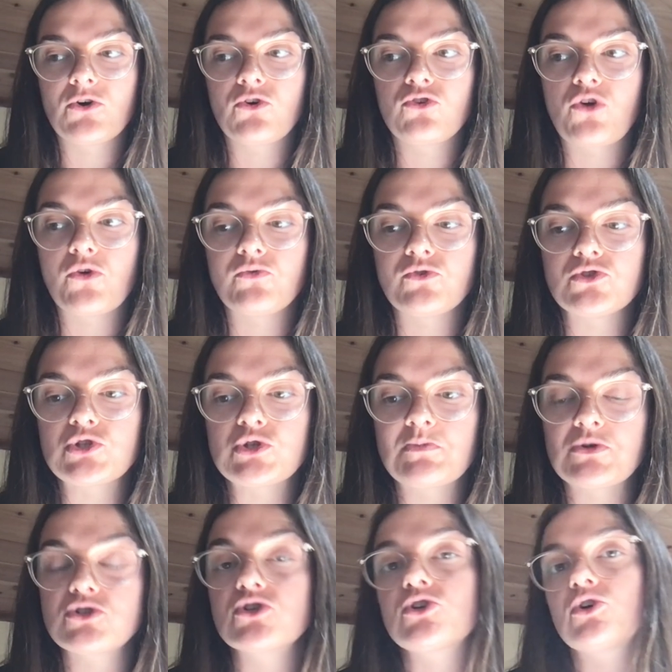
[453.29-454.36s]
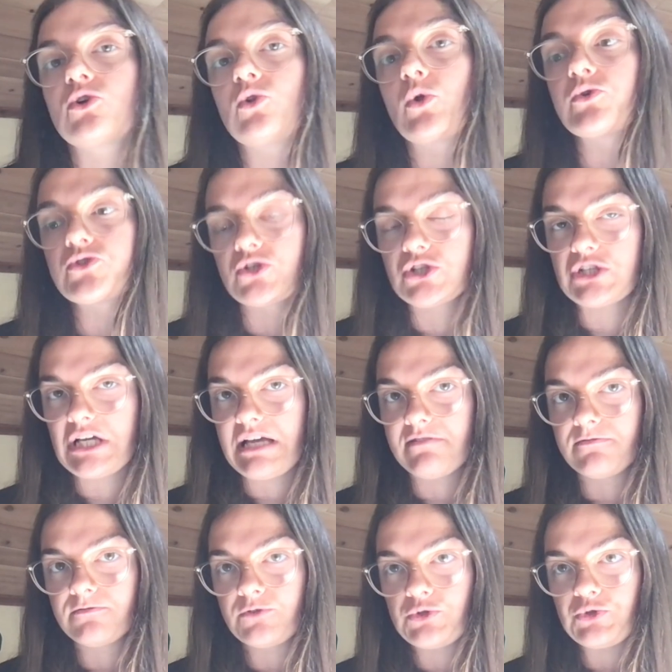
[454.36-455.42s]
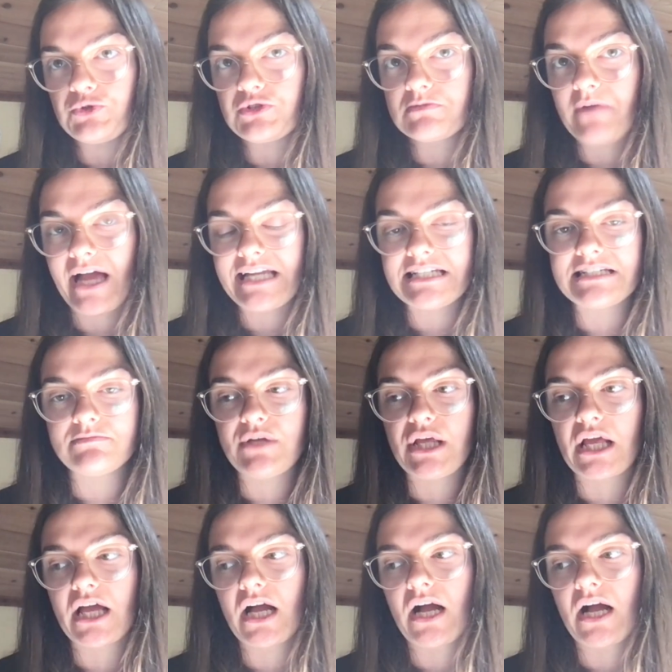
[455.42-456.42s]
grown so much closer to him through the pandemic